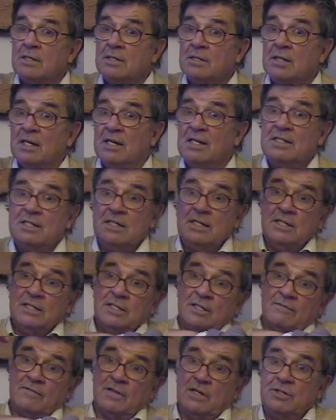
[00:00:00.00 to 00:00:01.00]
and it's easy
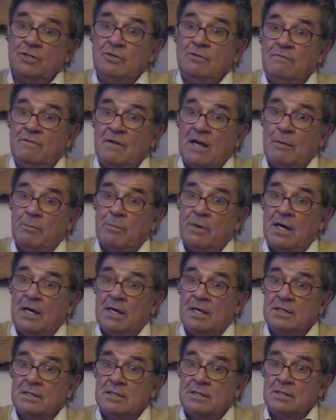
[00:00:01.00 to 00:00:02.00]
if they're two flat
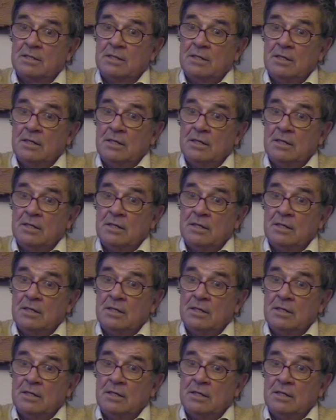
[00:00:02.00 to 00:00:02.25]
plates.